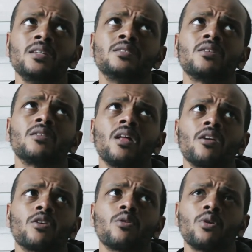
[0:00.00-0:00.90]
Is there a lot
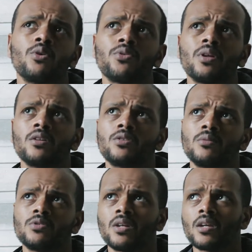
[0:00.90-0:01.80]
of growth in
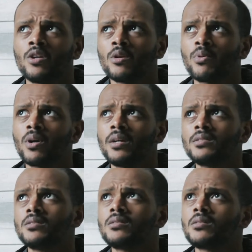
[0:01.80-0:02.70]
terms of
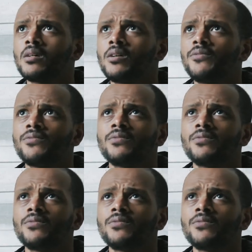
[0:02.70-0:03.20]
enterprise and stuff?